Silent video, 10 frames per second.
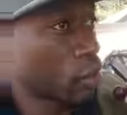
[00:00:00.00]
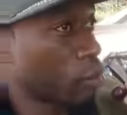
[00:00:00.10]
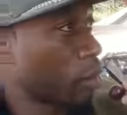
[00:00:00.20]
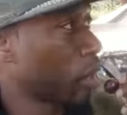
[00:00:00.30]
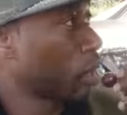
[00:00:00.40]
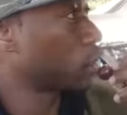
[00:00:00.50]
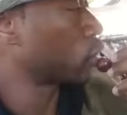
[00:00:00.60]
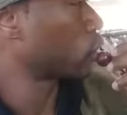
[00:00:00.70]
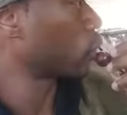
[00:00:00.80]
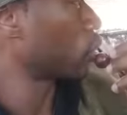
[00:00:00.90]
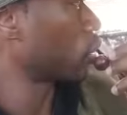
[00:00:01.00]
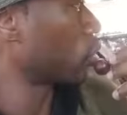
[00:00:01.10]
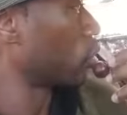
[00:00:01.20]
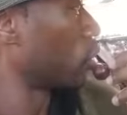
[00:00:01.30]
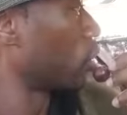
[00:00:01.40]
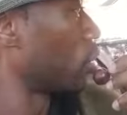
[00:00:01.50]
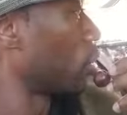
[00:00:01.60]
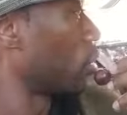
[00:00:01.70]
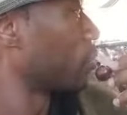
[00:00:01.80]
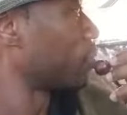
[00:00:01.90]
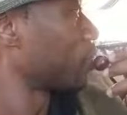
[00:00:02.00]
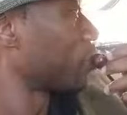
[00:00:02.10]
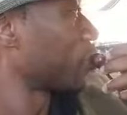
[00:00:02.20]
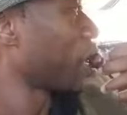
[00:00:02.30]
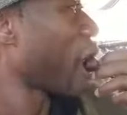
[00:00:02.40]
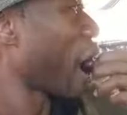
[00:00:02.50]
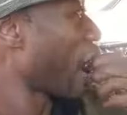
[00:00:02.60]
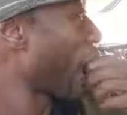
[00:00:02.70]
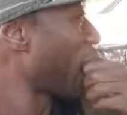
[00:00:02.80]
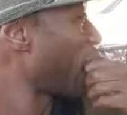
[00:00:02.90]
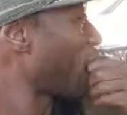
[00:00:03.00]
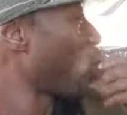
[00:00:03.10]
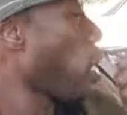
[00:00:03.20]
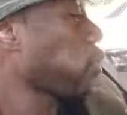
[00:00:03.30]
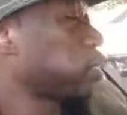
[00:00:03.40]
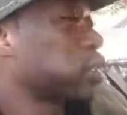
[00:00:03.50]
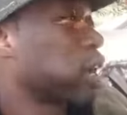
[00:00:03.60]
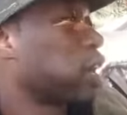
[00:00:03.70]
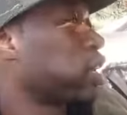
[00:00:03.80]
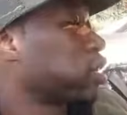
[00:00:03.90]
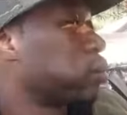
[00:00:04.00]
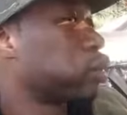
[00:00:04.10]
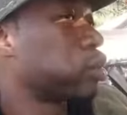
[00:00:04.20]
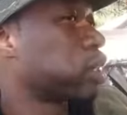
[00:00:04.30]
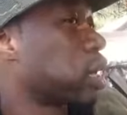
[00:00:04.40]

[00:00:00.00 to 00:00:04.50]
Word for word: or no meat in the studio. Only thing I let them do is